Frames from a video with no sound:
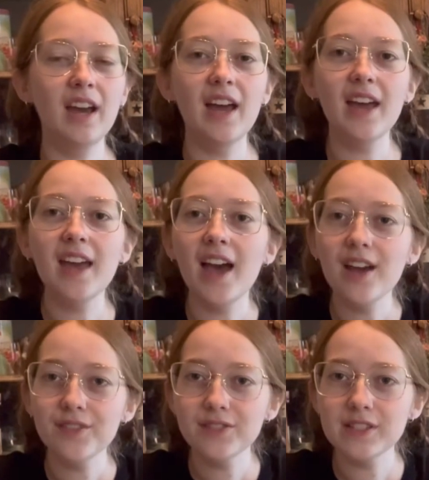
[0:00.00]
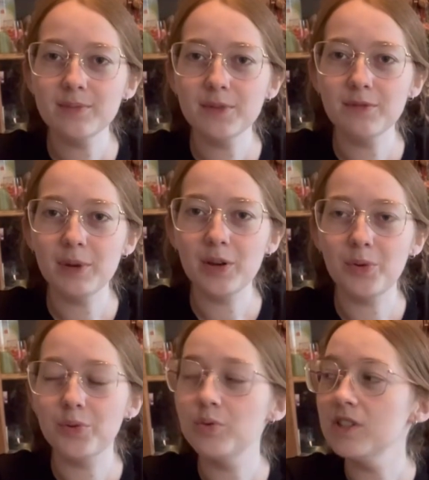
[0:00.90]
I have some of my
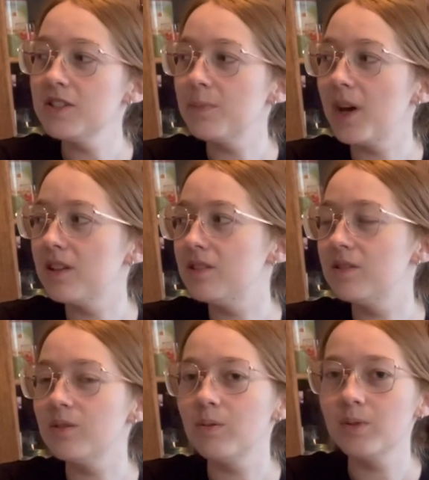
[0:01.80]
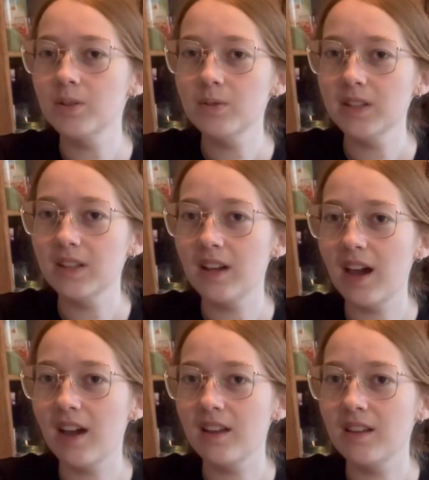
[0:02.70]
old ones, but I don't know where they're
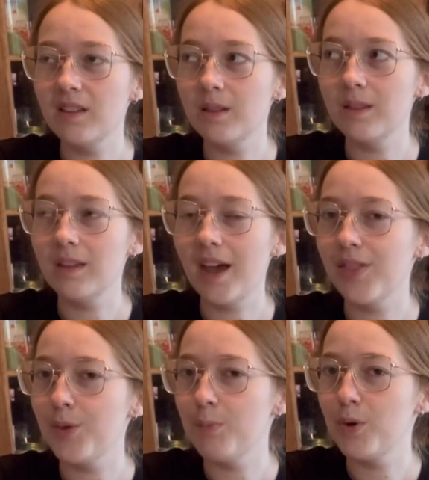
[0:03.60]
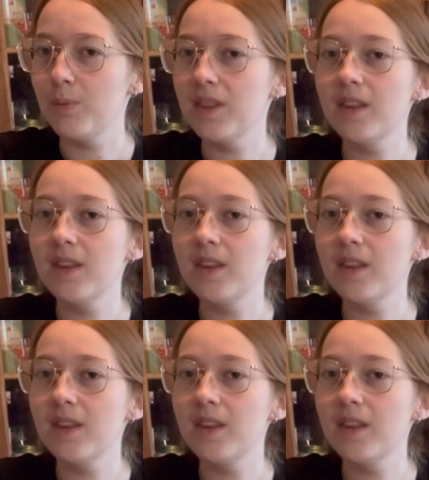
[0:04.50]
at the moment.